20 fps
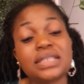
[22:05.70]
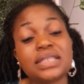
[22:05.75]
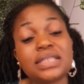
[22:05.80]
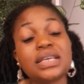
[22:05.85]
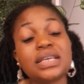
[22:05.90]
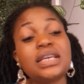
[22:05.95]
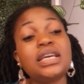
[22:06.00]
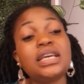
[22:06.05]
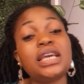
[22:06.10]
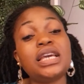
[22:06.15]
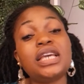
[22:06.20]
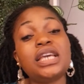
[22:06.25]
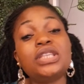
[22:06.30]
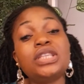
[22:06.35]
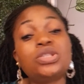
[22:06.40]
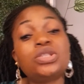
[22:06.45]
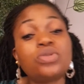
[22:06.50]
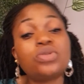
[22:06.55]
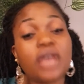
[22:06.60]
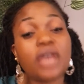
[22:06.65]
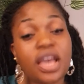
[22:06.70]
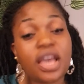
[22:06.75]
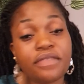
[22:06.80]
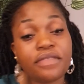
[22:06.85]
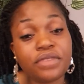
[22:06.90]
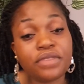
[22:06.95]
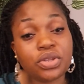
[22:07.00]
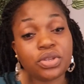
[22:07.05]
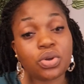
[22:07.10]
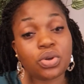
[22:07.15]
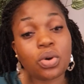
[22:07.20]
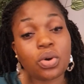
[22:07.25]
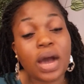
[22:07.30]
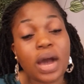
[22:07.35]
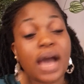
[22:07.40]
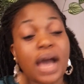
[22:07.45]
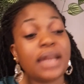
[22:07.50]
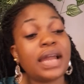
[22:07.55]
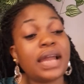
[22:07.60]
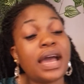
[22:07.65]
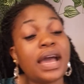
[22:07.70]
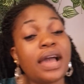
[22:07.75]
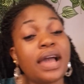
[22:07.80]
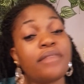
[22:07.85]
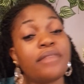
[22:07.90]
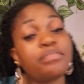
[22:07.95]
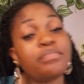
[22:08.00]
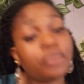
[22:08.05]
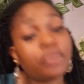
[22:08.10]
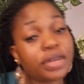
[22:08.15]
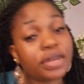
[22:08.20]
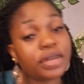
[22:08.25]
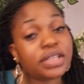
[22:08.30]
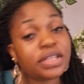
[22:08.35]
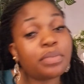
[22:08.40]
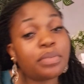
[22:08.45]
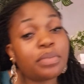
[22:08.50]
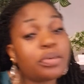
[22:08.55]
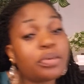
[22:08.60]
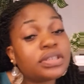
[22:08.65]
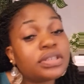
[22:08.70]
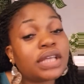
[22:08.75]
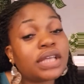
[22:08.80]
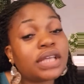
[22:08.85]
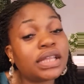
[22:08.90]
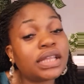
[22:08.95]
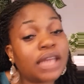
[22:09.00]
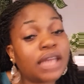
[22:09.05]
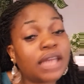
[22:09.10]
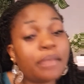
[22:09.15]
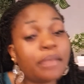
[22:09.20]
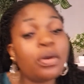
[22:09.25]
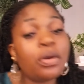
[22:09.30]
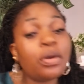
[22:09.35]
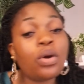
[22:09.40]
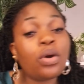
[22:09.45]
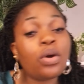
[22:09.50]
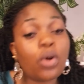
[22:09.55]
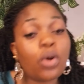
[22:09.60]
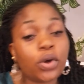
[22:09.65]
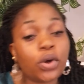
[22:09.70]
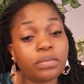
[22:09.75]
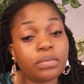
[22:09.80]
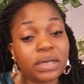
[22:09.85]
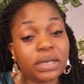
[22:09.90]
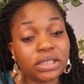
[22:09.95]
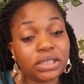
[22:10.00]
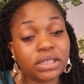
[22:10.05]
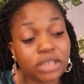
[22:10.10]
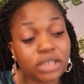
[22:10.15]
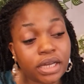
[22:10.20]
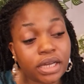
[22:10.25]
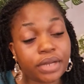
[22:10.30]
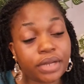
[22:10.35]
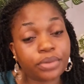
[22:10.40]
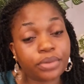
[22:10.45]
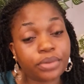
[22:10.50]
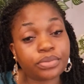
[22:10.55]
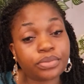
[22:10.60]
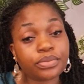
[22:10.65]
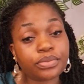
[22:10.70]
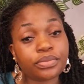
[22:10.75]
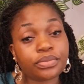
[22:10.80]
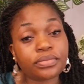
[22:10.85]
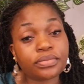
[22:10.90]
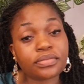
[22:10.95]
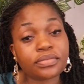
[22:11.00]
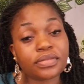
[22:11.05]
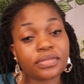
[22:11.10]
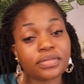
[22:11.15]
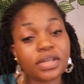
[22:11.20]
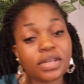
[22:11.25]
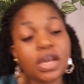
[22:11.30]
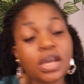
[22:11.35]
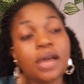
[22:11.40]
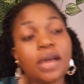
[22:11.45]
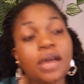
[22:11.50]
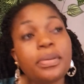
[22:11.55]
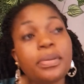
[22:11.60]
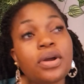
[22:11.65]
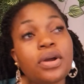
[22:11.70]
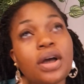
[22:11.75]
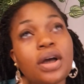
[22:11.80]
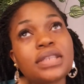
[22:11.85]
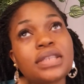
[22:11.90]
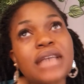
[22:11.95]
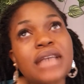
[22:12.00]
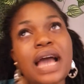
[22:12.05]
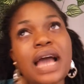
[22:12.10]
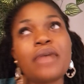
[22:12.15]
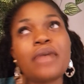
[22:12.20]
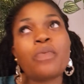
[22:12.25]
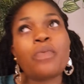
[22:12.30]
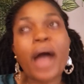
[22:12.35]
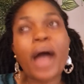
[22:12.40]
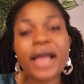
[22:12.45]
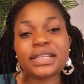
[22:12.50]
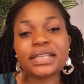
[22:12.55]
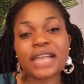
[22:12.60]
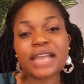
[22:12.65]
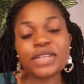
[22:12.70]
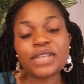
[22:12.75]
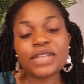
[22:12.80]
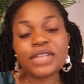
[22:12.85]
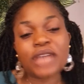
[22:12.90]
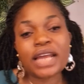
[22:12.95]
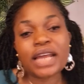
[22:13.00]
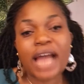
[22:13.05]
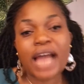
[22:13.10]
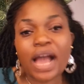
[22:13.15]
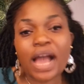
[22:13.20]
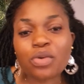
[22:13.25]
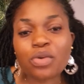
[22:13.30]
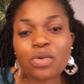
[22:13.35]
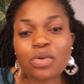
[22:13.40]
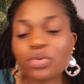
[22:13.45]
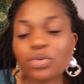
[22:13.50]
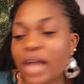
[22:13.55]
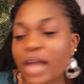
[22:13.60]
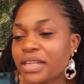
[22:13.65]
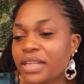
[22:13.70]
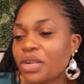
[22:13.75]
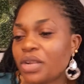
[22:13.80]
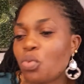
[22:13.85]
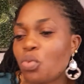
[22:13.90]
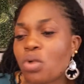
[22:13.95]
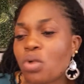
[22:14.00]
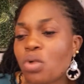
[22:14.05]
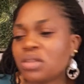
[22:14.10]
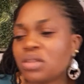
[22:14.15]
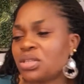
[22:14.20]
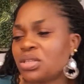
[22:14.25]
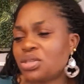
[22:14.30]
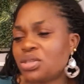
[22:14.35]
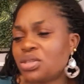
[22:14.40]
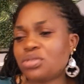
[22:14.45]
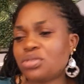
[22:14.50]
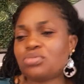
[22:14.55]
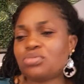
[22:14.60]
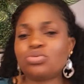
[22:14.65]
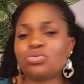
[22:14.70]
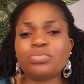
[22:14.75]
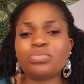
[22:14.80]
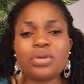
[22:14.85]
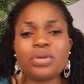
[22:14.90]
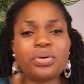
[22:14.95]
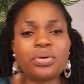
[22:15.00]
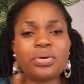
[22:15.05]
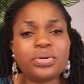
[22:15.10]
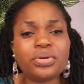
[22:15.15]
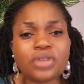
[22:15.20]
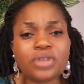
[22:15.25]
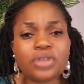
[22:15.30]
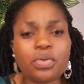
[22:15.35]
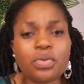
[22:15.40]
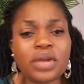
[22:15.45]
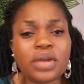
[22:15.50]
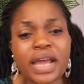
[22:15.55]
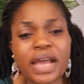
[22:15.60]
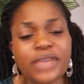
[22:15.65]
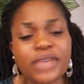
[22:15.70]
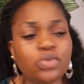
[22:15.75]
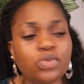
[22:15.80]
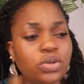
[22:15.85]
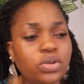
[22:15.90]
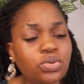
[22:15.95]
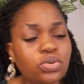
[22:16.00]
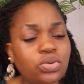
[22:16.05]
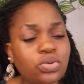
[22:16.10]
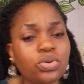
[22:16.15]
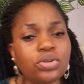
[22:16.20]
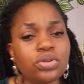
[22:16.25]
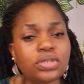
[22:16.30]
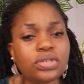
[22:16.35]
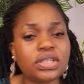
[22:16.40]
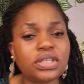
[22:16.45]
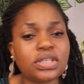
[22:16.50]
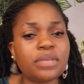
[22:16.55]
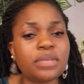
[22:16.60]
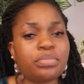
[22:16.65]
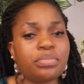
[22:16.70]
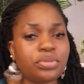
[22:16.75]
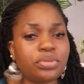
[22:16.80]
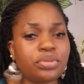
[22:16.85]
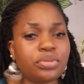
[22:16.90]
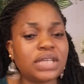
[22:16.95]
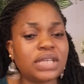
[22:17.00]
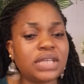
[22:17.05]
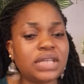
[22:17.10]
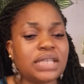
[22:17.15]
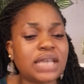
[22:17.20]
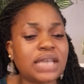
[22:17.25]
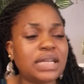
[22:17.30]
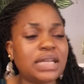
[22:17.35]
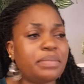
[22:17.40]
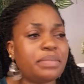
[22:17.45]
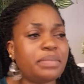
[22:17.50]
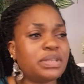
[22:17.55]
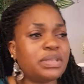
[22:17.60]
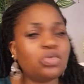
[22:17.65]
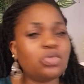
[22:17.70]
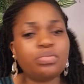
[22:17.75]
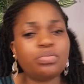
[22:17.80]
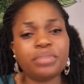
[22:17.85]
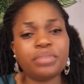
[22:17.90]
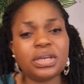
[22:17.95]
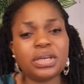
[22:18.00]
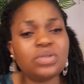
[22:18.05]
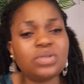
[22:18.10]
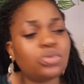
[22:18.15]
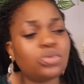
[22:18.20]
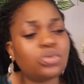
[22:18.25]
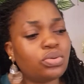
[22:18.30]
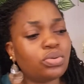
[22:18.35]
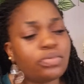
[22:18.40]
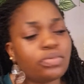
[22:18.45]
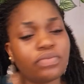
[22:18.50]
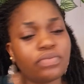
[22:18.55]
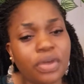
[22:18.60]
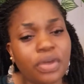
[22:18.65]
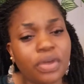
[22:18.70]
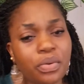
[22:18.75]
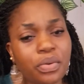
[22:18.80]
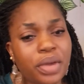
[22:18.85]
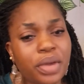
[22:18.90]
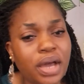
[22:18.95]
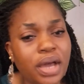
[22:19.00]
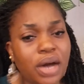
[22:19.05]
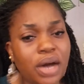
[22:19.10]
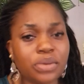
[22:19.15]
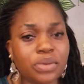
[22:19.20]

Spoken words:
into a video, and I have already posted them on my channel. Because why did I do that? I didn't want tomorrow someone else want to go the same process, and the person will begin to look for a way out,